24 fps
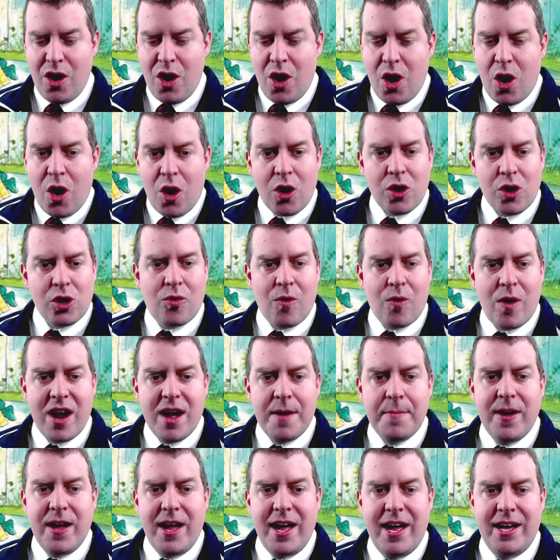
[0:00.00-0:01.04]
Her
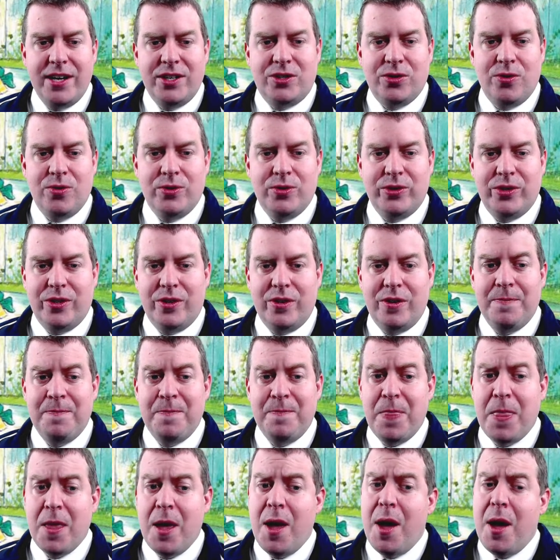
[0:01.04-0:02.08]
grandma had told her,
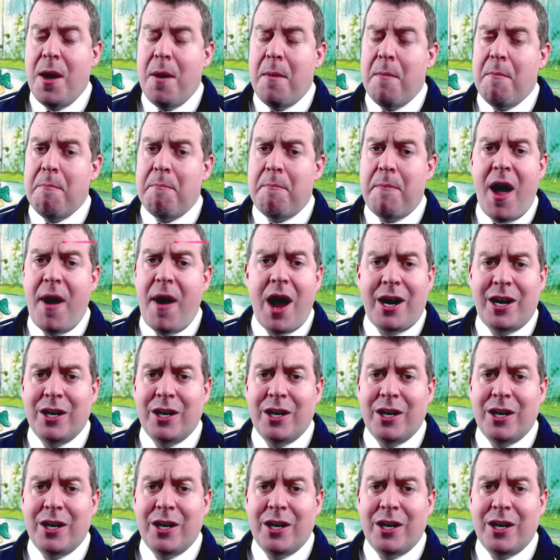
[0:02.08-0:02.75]
back